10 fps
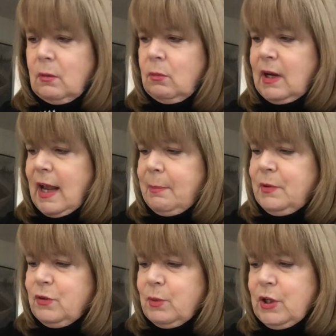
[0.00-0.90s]
when
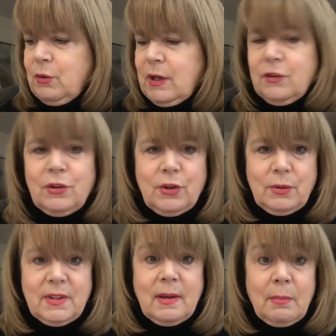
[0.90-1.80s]
you
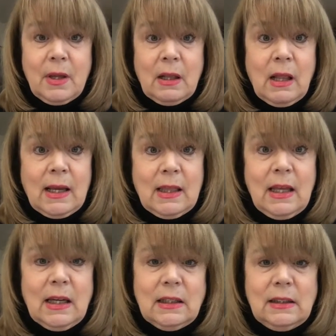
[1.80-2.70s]
introduce something like
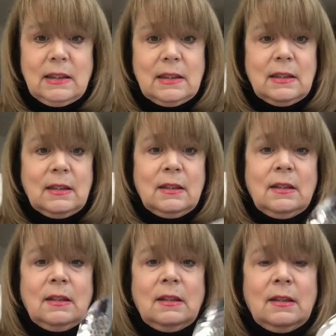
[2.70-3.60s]
this?
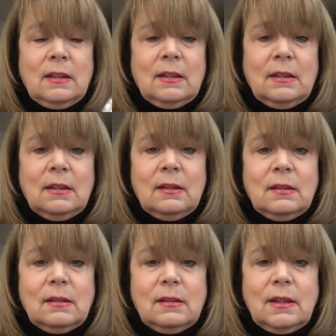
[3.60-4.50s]

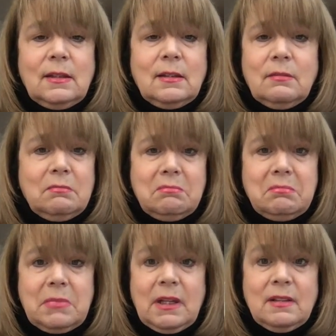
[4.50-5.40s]
It's
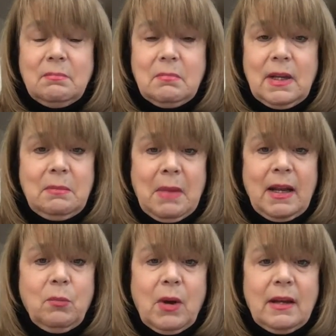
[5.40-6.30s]
in
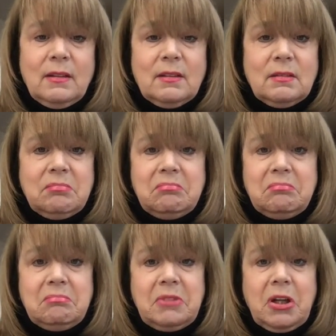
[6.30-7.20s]
many ways,
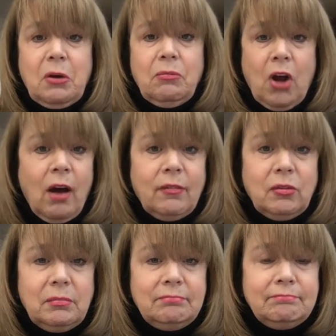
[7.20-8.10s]

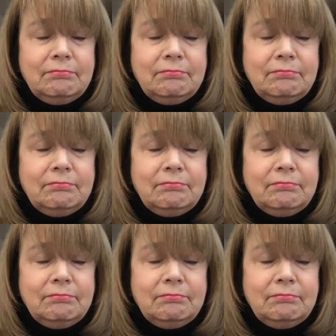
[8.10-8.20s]
novel.